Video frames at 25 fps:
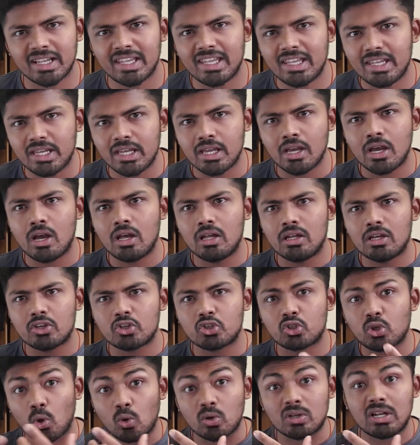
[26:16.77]
He
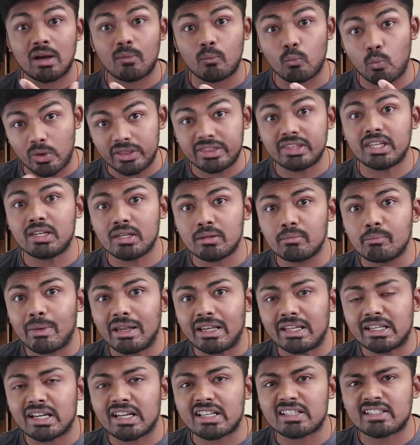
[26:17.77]
showed up within
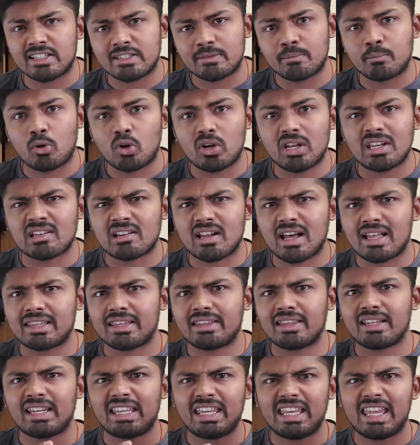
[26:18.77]
Meliodas' body rather
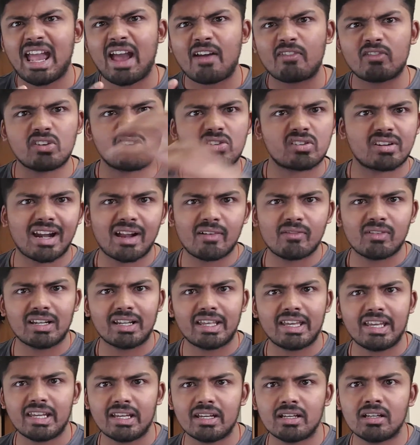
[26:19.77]
than he have to travel
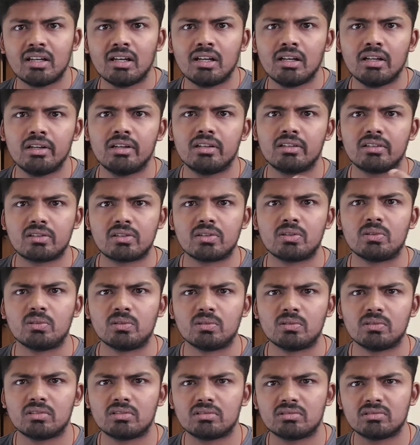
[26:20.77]
here
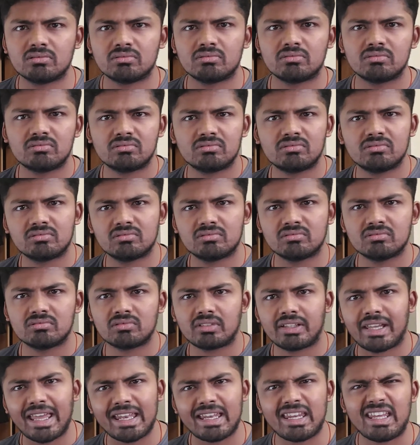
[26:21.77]
to
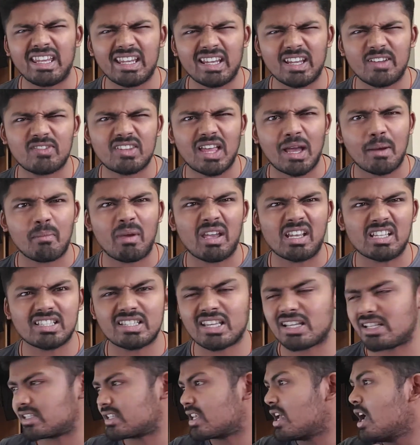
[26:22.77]
get here, if that makes
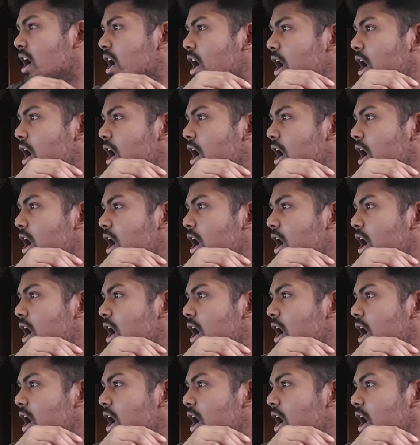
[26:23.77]
sense.